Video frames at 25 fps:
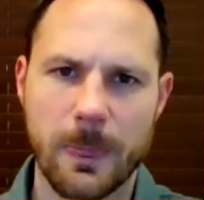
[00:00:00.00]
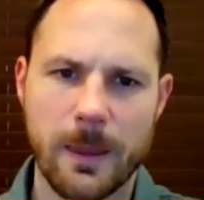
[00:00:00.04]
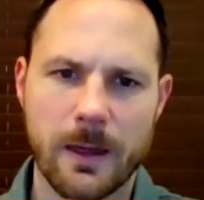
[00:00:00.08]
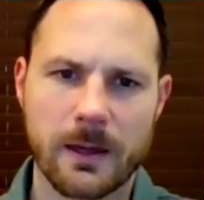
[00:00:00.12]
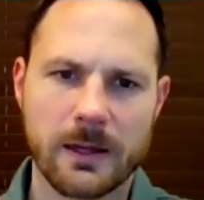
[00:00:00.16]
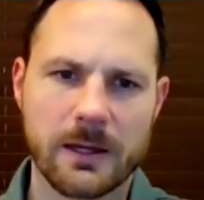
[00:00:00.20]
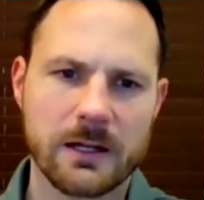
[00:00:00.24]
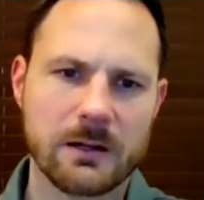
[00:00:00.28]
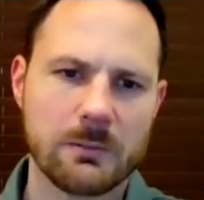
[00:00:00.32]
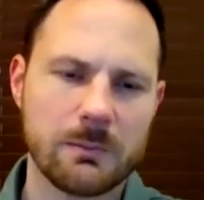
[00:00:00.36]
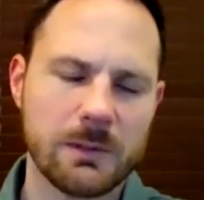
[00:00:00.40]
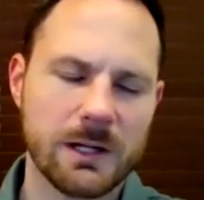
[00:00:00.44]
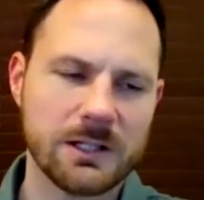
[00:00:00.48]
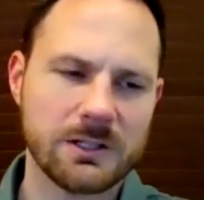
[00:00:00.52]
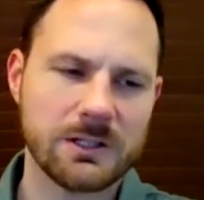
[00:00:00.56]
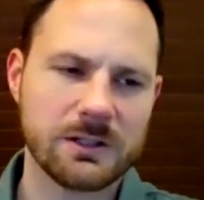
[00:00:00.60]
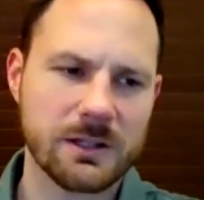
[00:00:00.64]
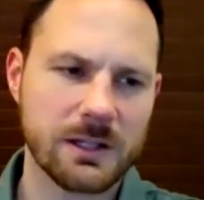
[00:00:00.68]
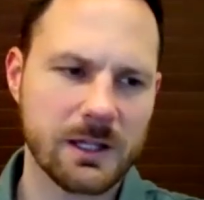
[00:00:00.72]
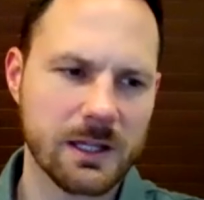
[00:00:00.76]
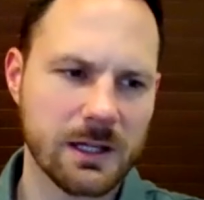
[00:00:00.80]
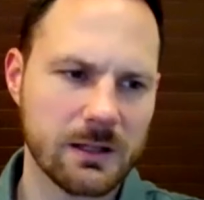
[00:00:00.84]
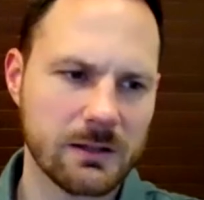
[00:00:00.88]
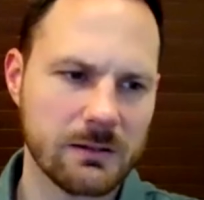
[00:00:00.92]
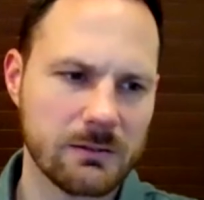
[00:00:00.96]
I can
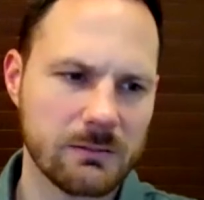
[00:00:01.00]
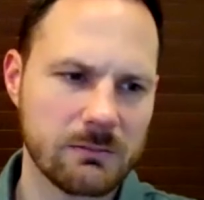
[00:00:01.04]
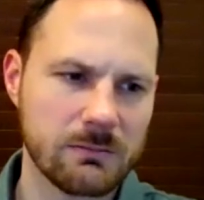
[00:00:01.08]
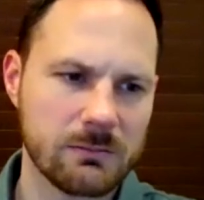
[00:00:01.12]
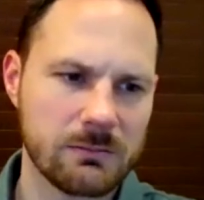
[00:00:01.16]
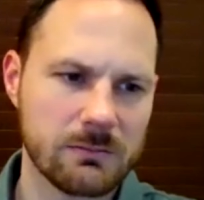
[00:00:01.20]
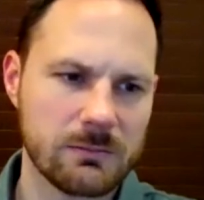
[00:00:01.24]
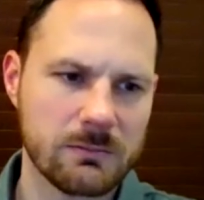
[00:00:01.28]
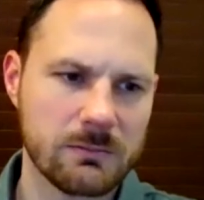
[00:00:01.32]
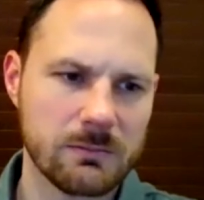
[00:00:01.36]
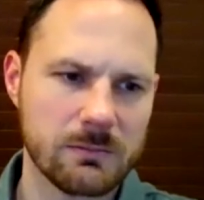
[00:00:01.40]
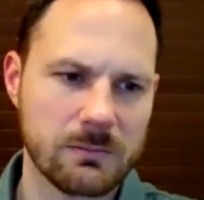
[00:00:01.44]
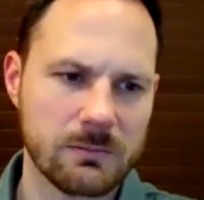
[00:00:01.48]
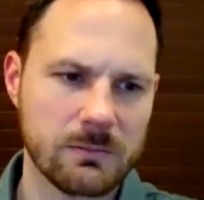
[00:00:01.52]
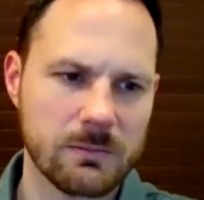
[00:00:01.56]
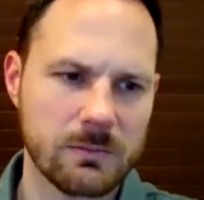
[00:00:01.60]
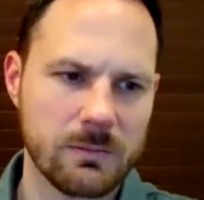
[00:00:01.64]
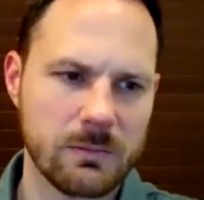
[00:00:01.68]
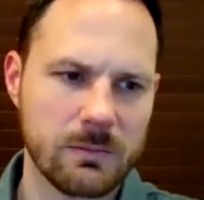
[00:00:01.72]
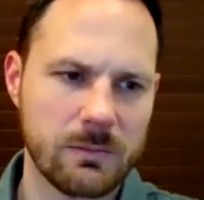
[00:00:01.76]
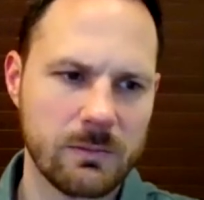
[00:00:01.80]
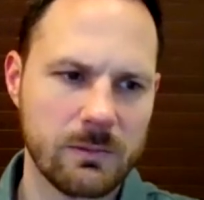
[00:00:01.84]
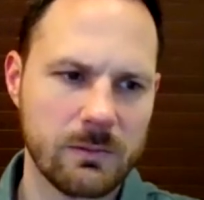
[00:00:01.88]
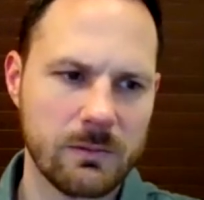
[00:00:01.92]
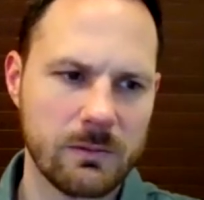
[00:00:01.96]
imagine that
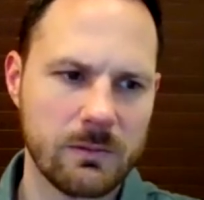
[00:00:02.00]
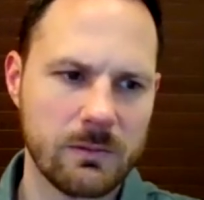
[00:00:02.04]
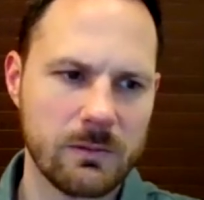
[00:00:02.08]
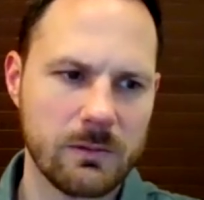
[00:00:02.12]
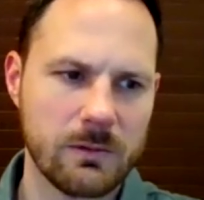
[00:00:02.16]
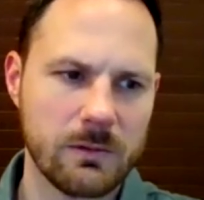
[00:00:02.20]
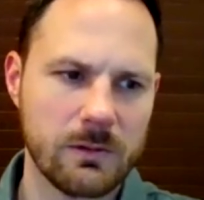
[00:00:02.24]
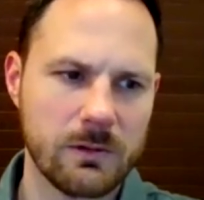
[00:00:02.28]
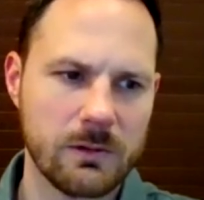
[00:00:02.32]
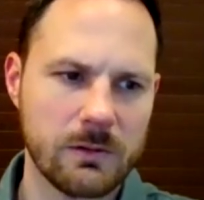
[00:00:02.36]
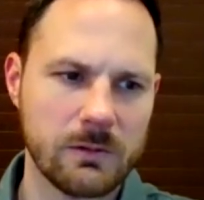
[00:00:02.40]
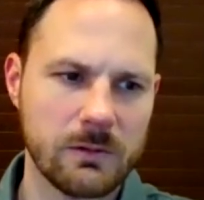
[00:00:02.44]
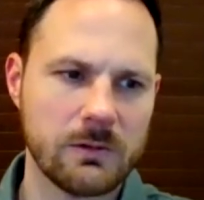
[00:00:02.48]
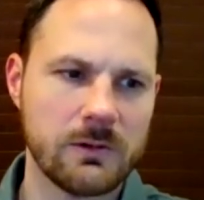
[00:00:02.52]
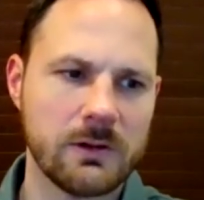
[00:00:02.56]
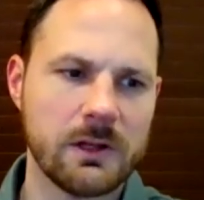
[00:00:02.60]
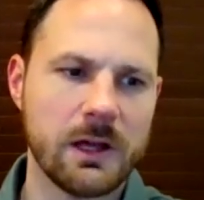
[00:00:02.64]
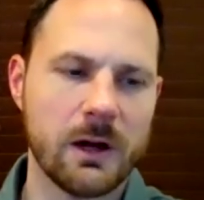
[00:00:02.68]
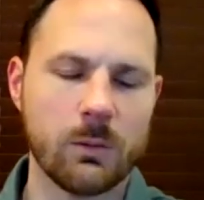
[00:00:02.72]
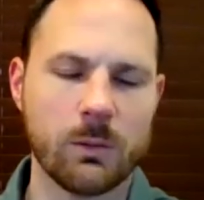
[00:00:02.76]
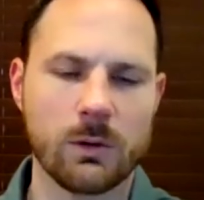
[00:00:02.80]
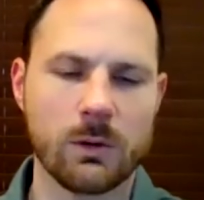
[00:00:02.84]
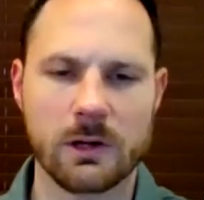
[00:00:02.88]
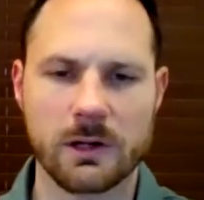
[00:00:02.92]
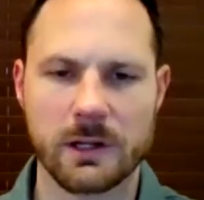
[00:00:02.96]

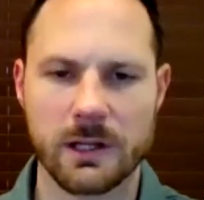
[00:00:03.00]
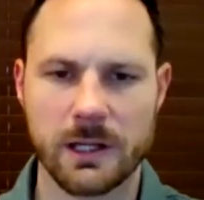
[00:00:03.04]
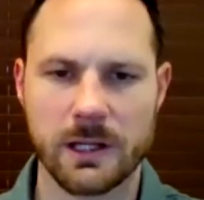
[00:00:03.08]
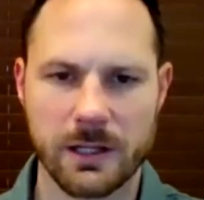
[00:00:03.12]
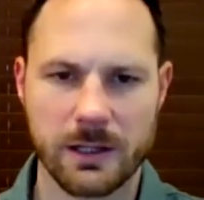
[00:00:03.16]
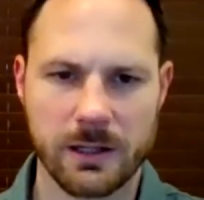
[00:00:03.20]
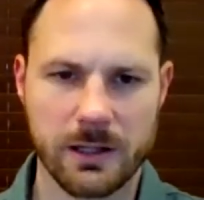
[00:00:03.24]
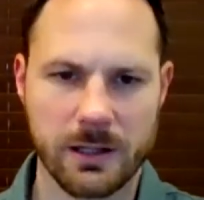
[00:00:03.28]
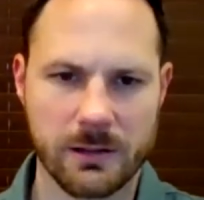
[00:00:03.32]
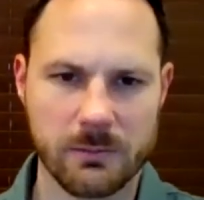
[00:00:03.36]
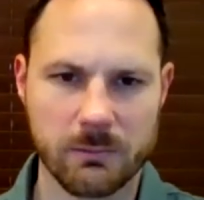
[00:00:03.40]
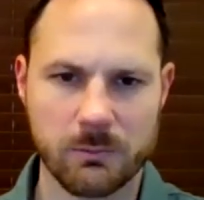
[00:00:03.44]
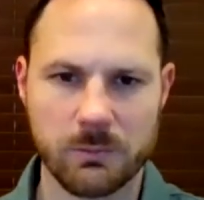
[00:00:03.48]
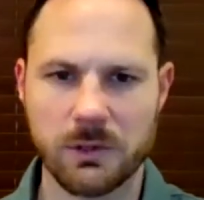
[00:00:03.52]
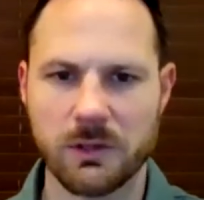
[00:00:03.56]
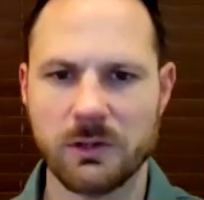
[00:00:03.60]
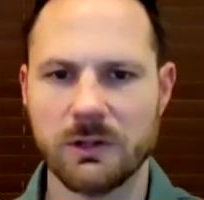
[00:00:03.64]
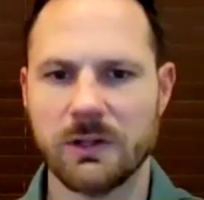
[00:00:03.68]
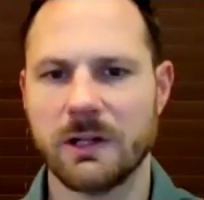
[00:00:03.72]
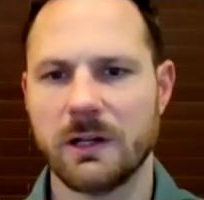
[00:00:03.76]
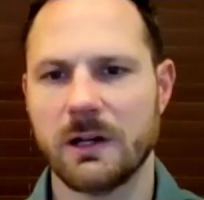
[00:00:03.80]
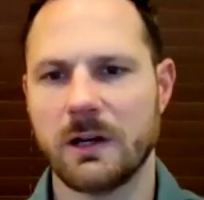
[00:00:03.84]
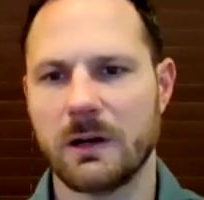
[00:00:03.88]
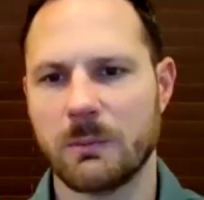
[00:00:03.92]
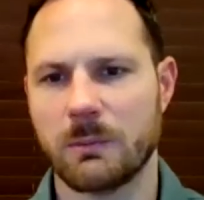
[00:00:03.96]
networking and
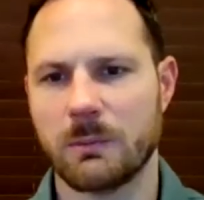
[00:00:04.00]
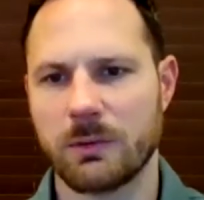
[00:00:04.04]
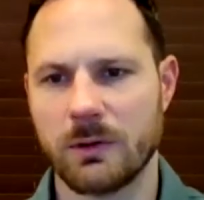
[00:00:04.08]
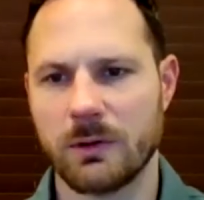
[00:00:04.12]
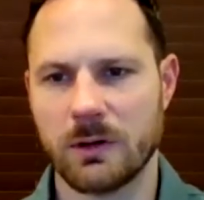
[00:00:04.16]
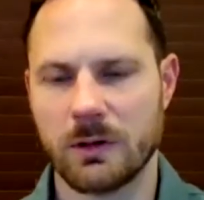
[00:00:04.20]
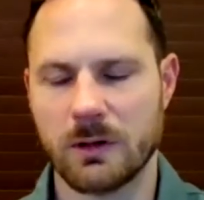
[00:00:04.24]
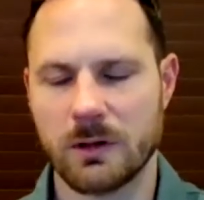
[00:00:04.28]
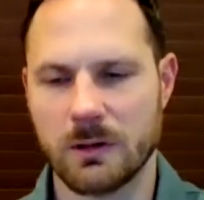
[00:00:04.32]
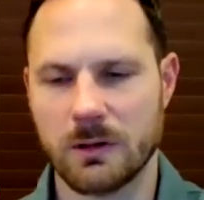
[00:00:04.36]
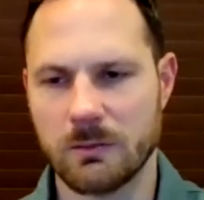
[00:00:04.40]
building up